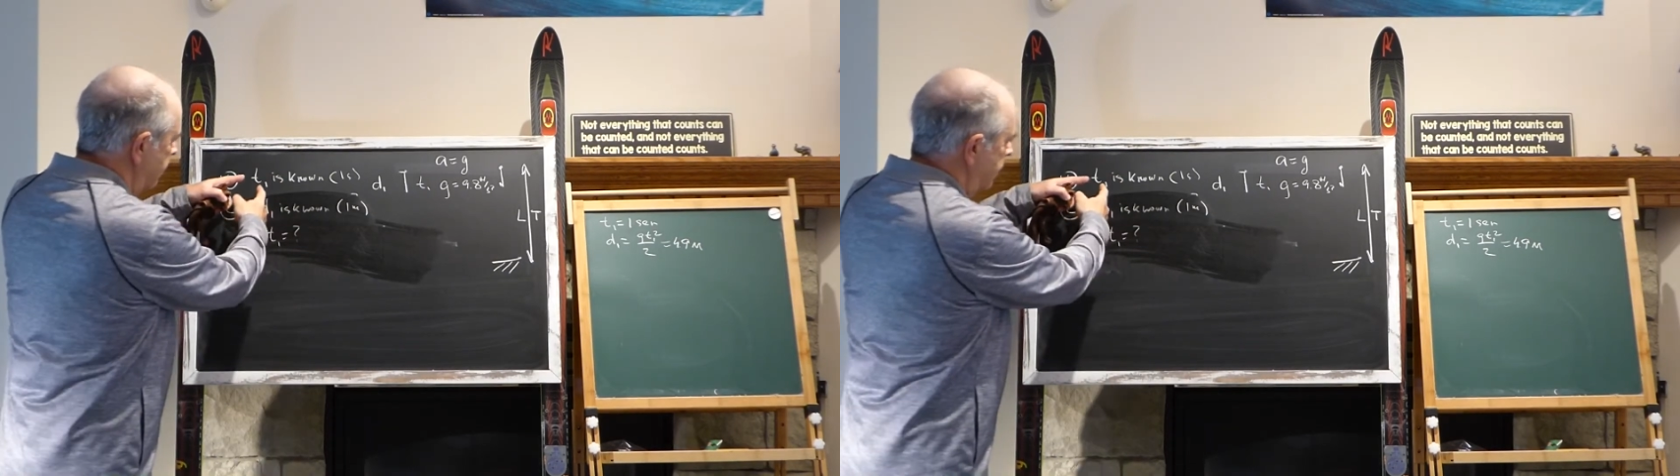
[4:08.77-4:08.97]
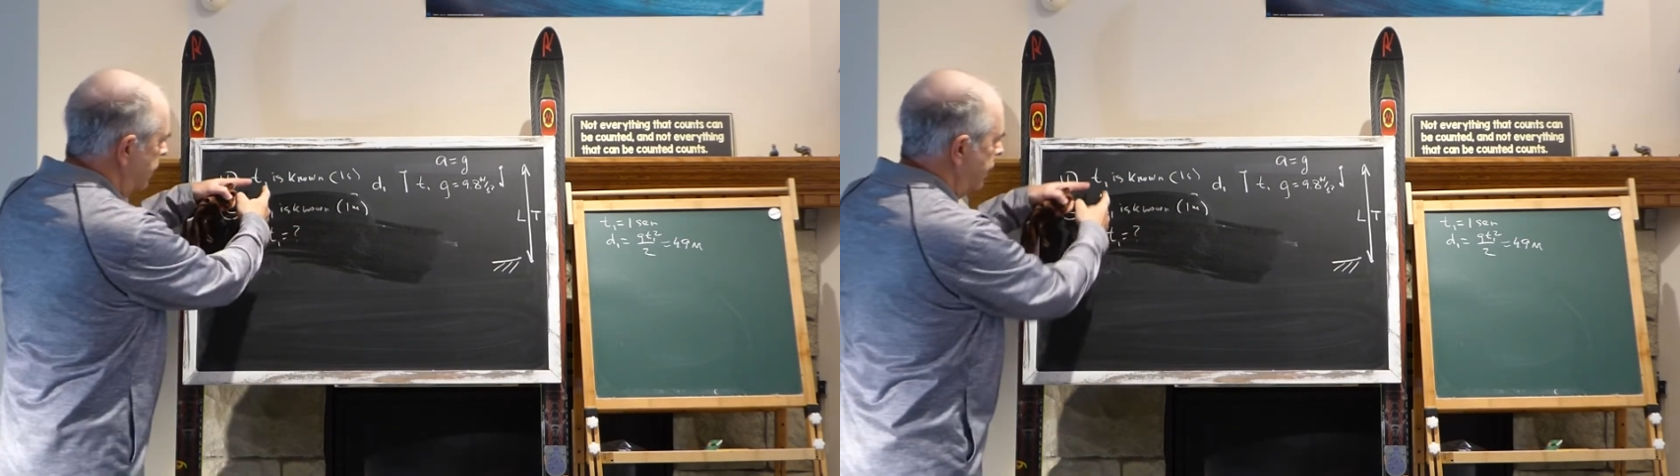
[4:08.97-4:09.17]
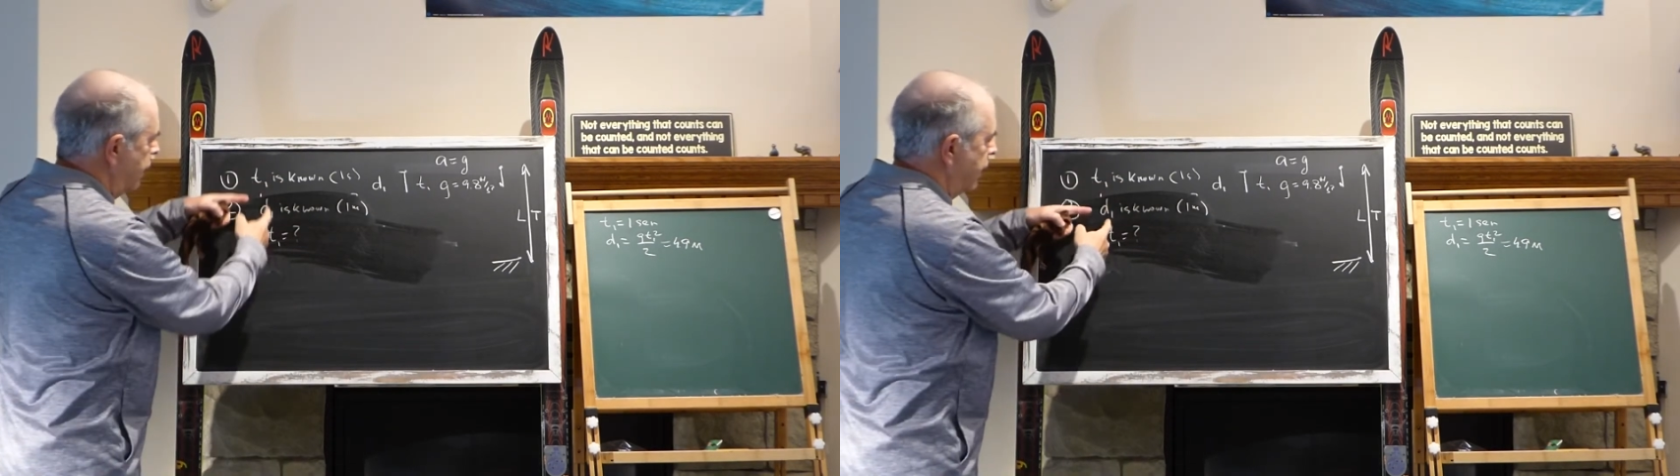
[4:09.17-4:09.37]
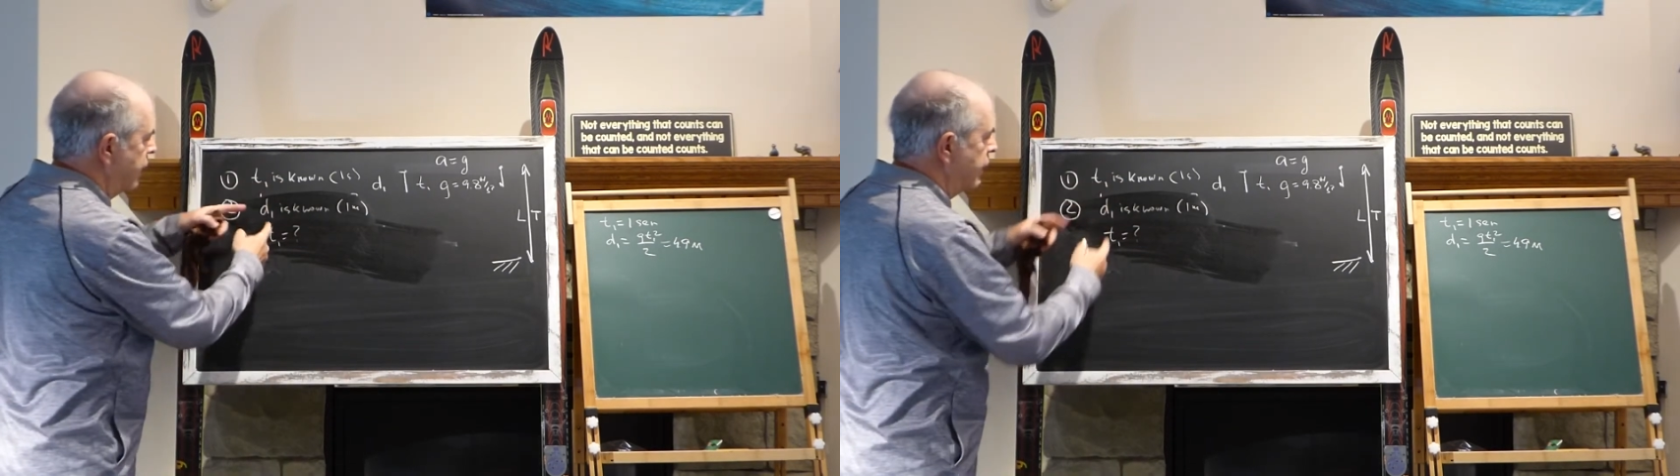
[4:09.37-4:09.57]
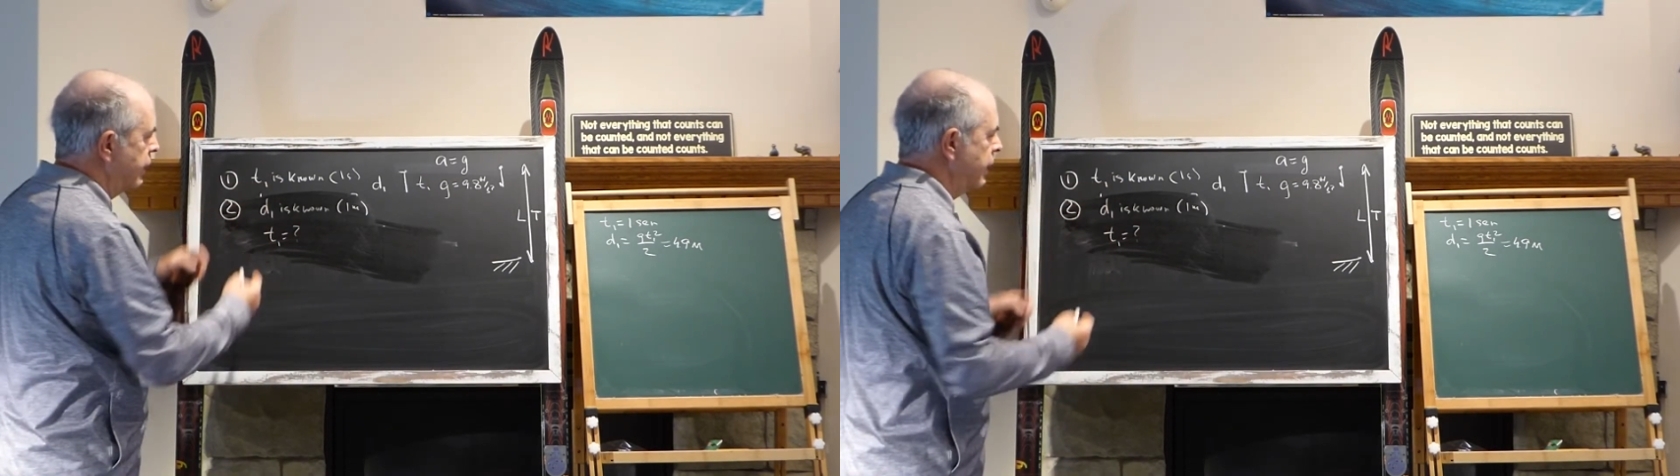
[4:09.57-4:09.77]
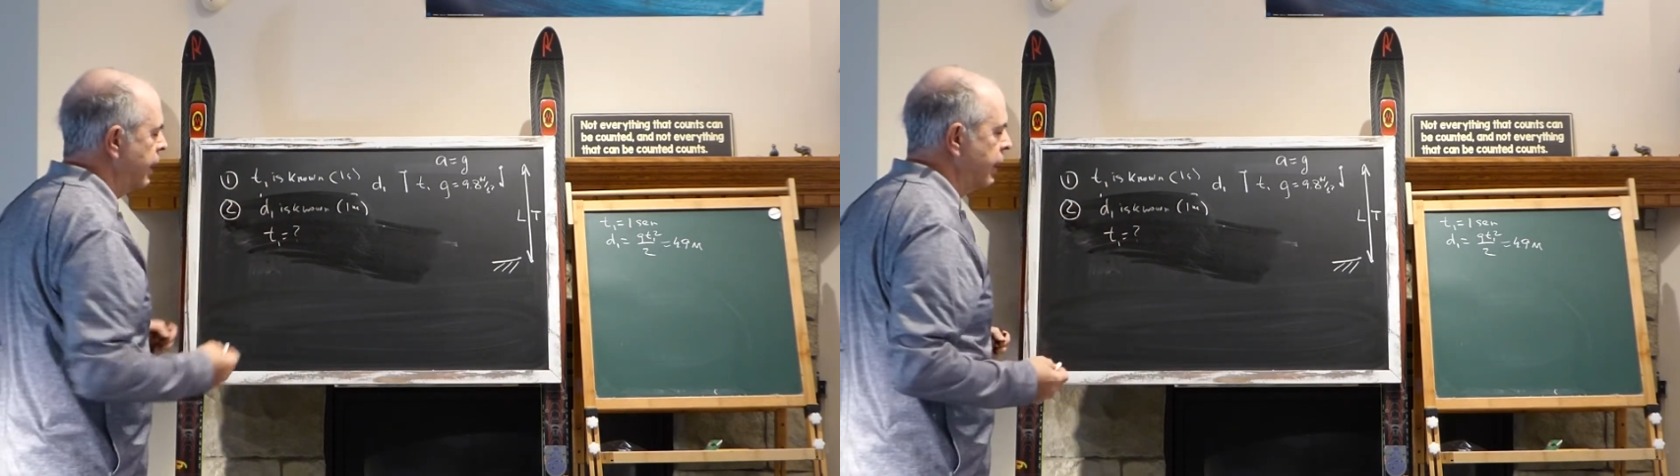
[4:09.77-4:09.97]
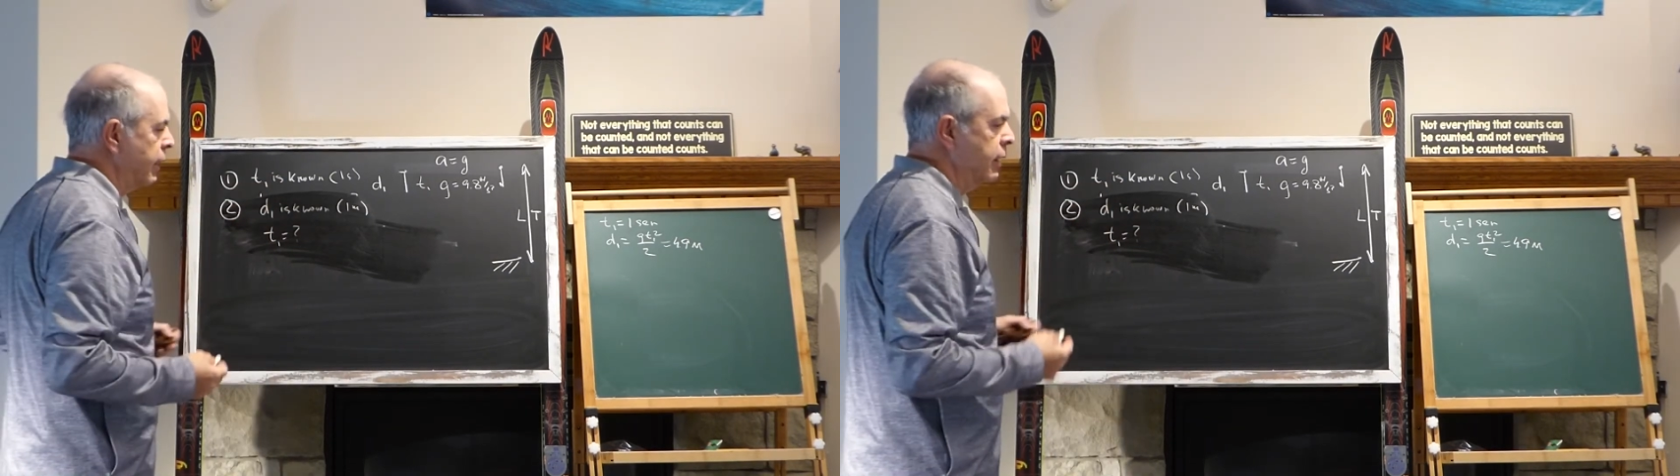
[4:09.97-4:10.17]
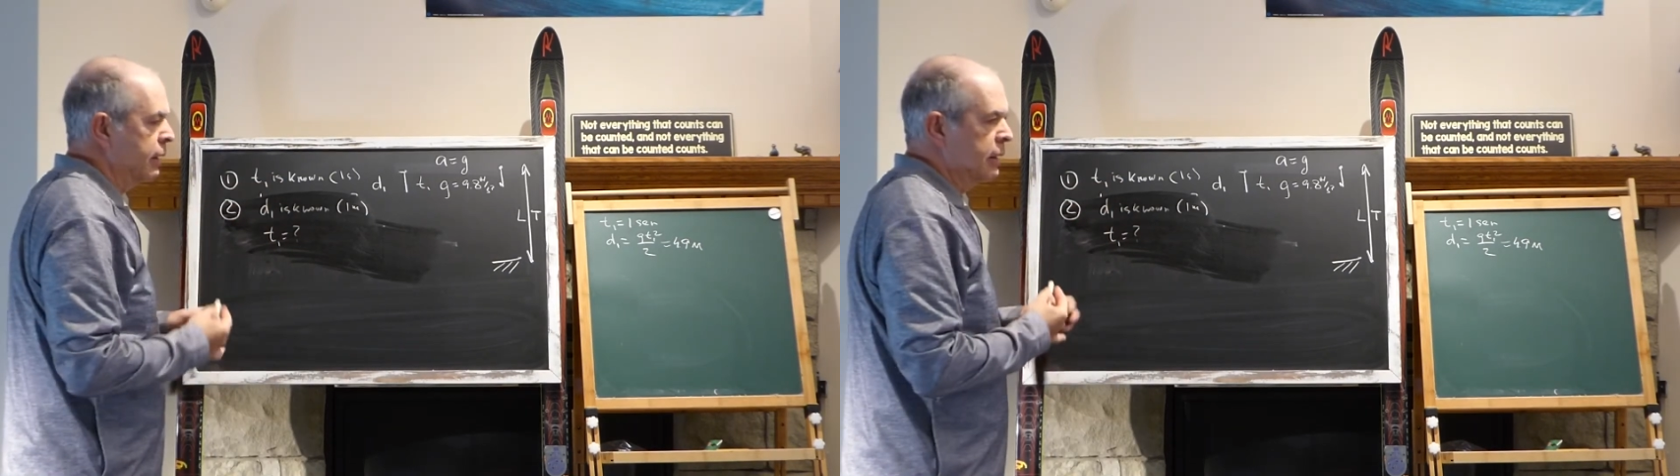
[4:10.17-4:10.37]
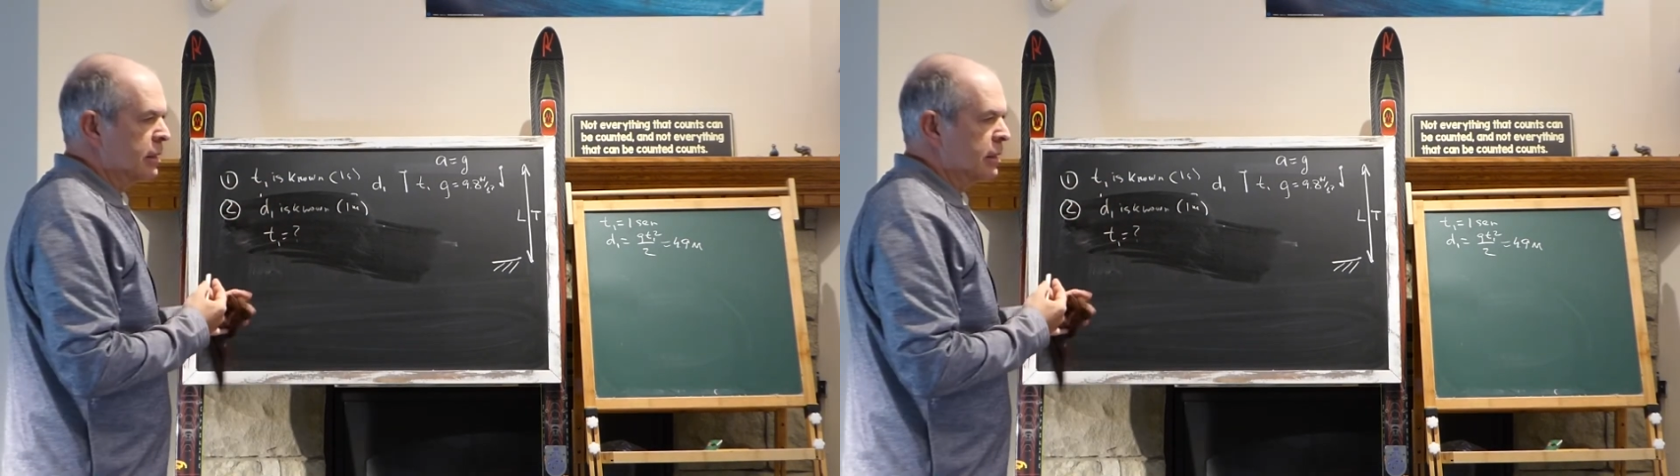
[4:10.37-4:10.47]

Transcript: here and here